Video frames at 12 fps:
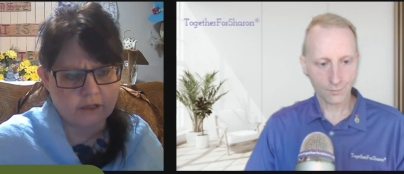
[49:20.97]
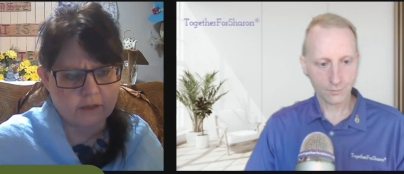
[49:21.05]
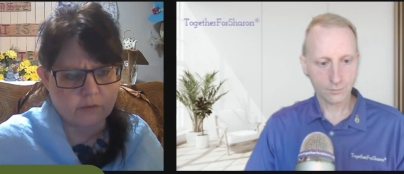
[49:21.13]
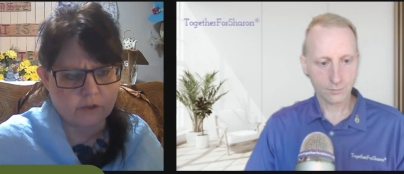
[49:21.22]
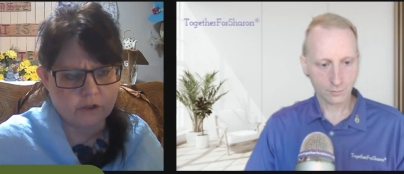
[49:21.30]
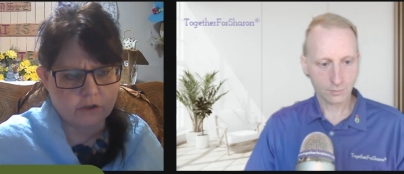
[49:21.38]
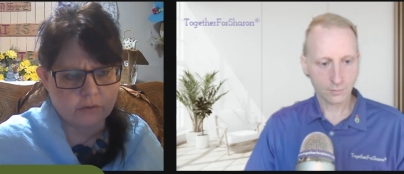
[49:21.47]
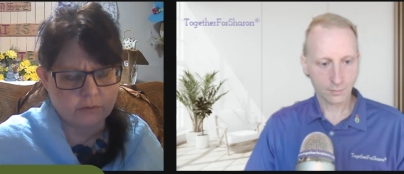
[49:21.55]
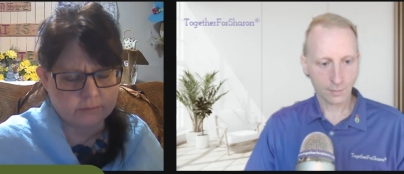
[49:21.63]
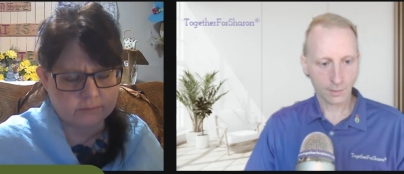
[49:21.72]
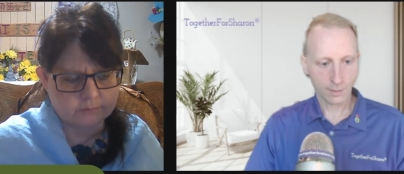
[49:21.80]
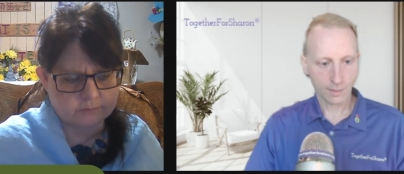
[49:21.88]
Speaker 1: they reach you?
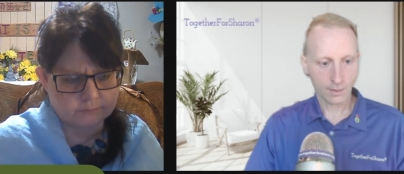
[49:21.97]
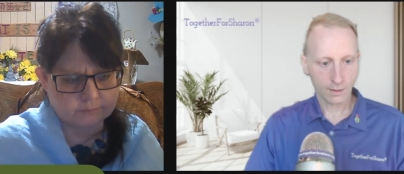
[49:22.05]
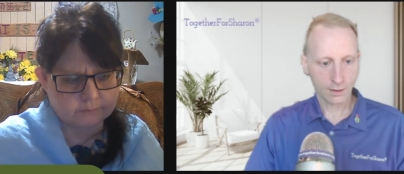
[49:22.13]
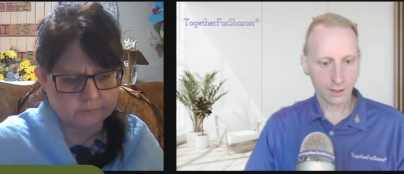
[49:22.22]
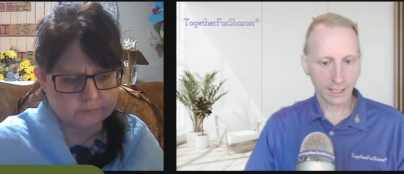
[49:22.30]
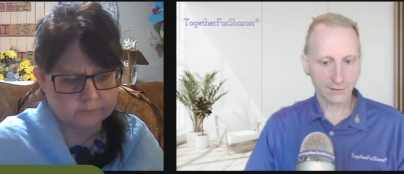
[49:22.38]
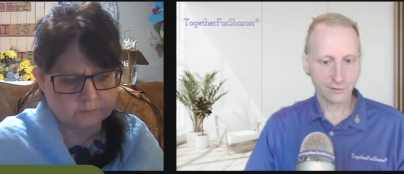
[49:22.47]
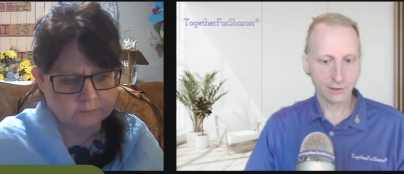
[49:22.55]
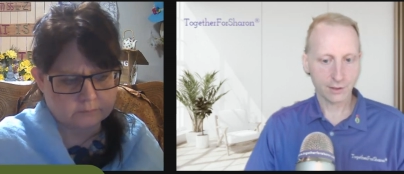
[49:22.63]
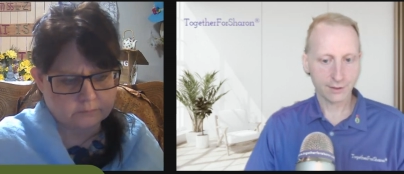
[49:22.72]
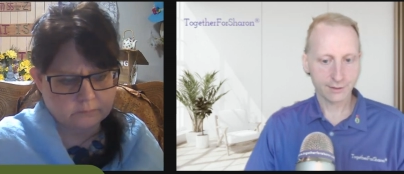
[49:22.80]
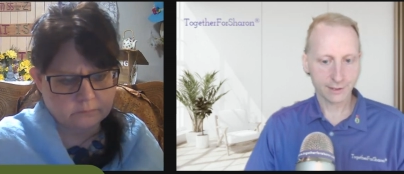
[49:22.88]
Speaker 2: Yeah, if you
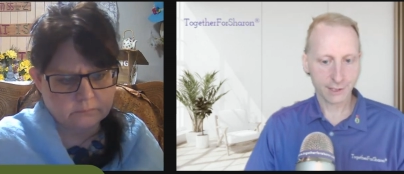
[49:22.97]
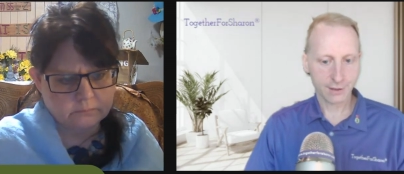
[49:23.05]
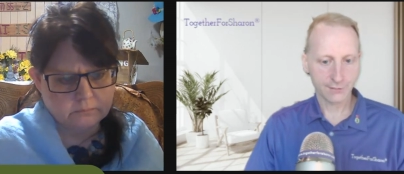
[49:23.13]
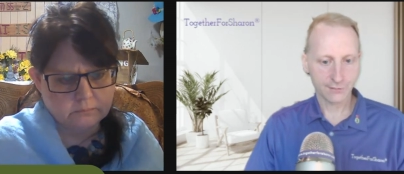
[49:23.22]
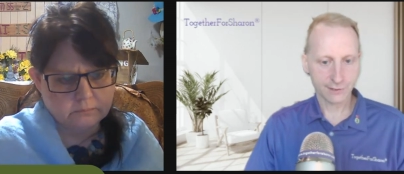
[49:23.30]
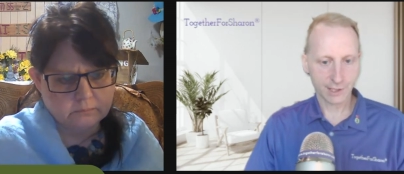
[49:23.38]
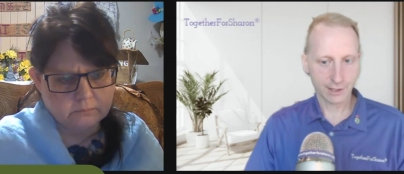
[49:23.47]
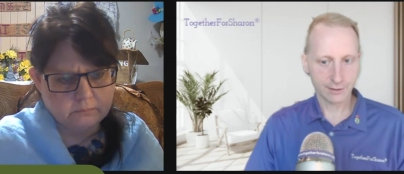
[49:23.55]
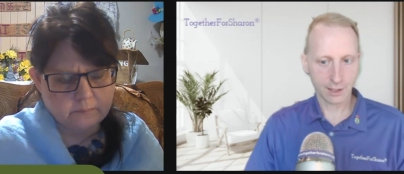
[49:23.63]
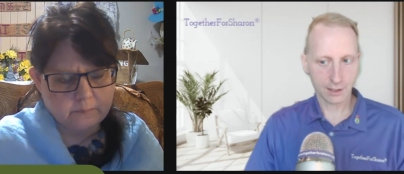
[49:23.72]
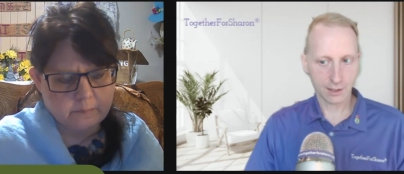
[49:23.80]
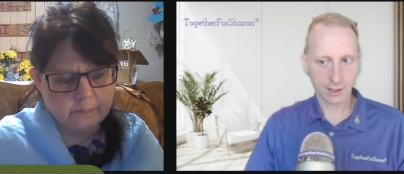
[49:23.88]
go to
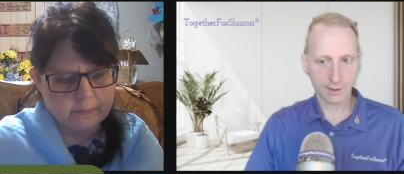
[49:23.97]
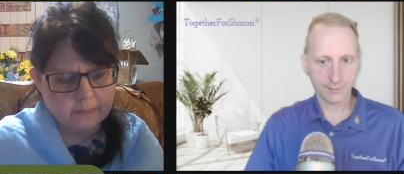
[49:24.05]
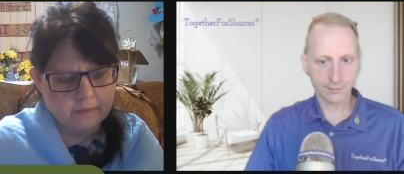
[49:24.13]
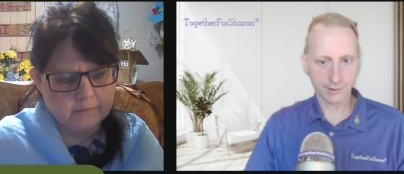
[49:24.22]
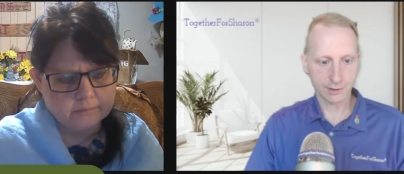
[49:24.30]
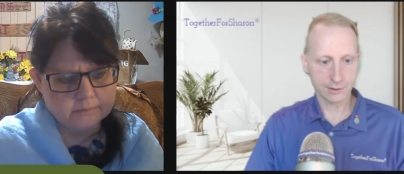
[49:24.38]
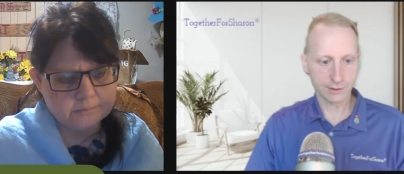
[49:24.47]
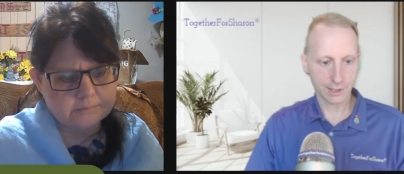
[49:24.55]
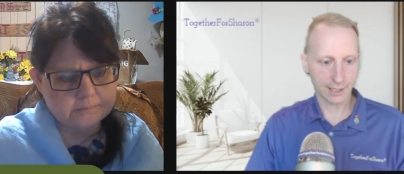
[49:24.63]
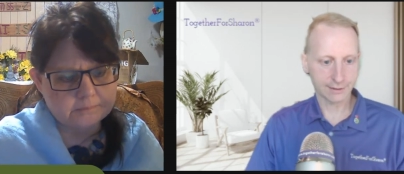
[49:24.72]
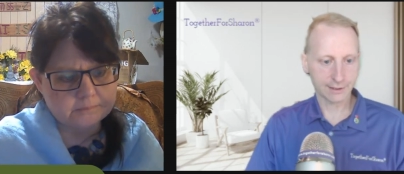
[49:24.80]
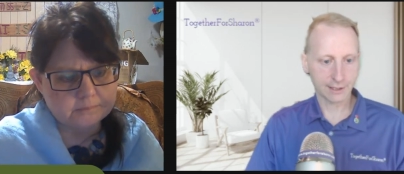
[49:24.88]
togetherforsharon.com, you can
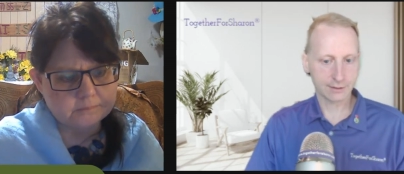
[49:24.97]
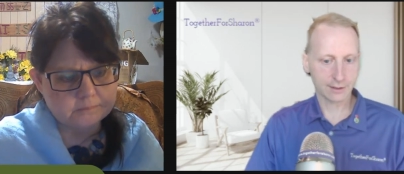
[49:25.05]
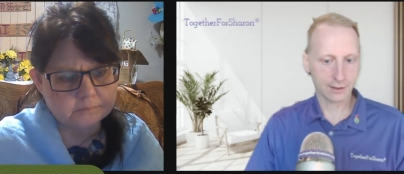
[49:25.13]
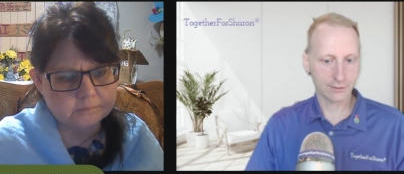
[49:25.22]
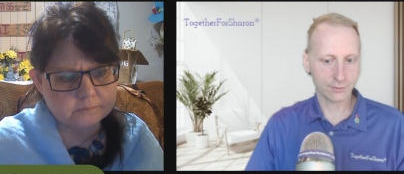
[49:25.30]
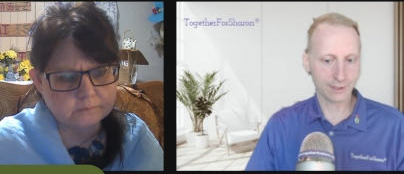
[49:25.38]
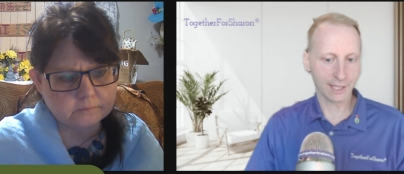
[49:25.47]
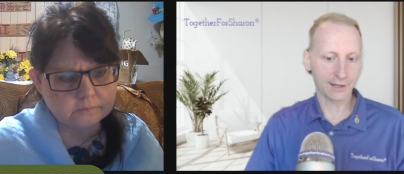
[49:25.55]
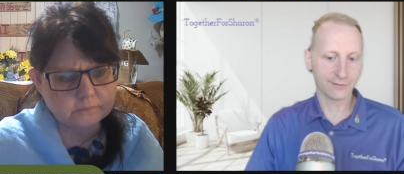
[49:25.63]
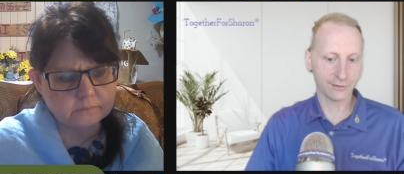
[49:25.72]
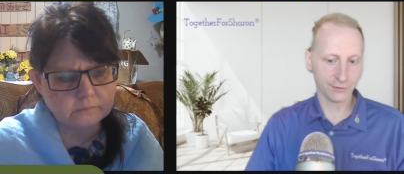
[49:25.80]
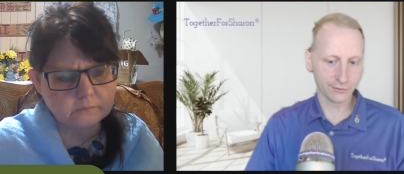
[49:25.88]
contact us. We
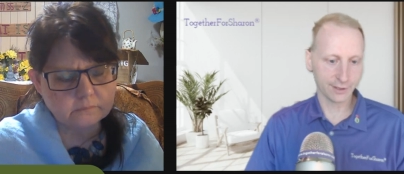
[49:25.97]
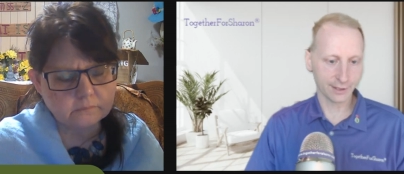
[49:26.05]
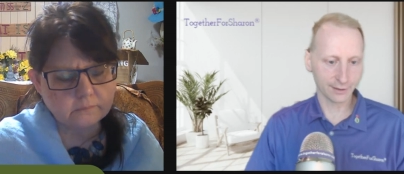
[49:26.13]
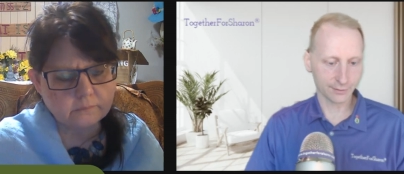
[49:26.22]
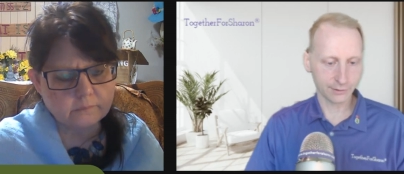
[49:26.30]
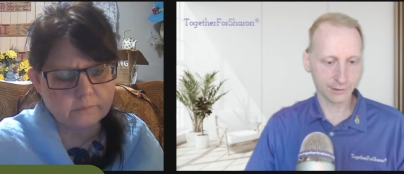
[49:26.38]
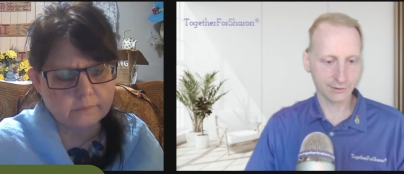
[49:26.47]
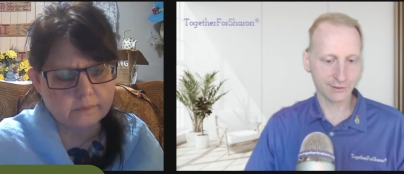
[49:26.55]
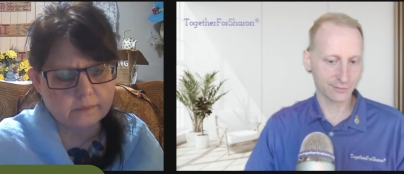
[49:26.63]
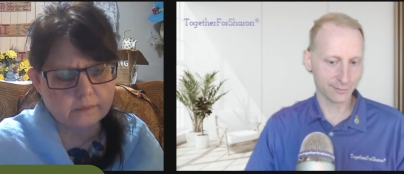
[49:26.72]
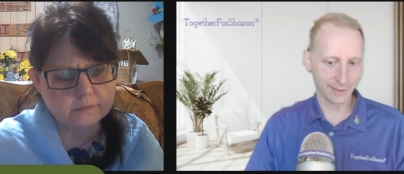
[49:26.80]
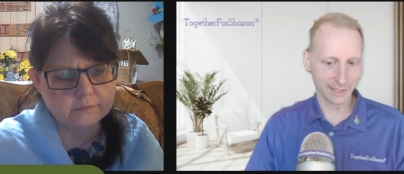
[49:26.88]
now have a newsletter, which is
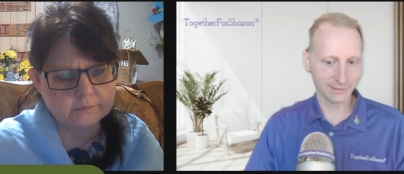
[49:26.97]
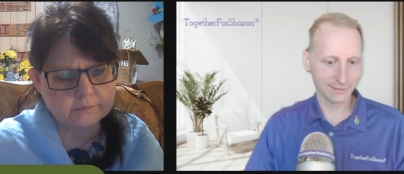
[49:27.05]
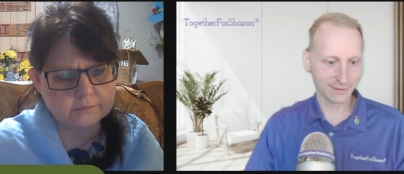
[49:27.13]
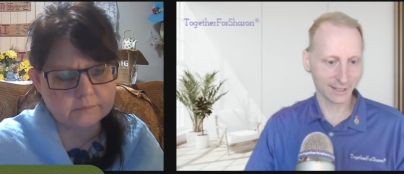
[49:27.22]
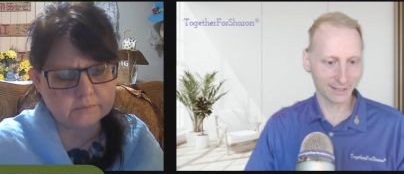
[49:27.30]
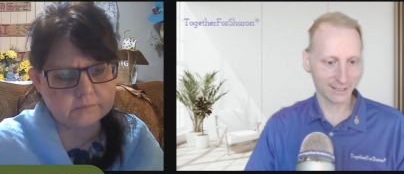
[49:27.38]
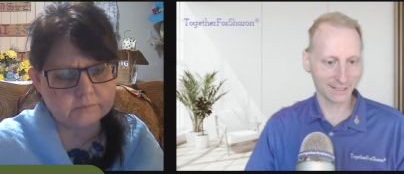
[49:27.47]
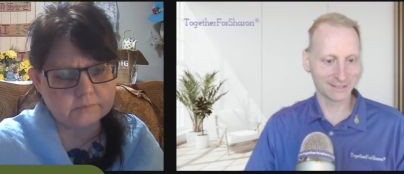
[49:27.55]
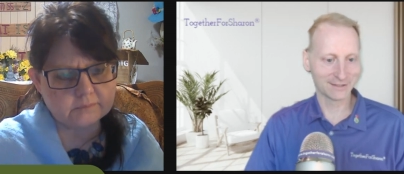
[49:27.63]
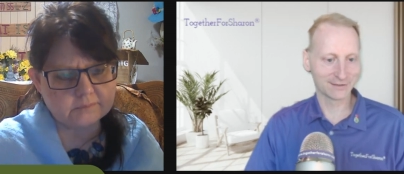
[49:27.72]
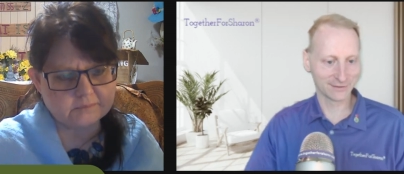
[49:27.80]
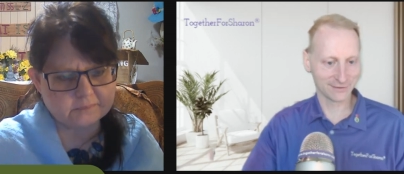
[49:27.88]
just me. It's not like
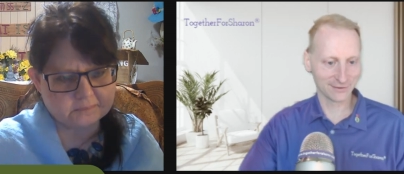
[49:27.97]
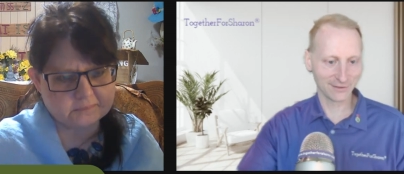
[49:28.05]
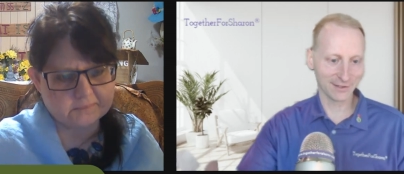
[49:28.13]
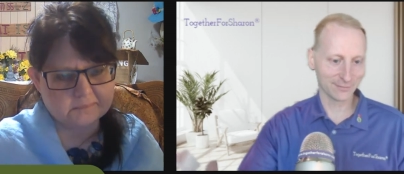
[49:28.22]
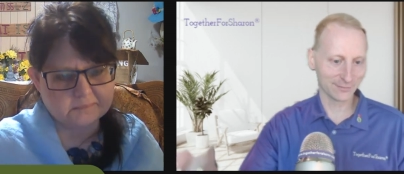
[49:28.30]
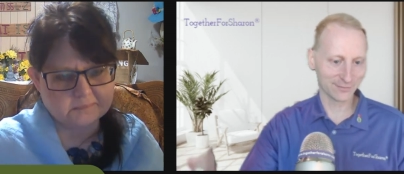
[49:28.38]
it looks cool.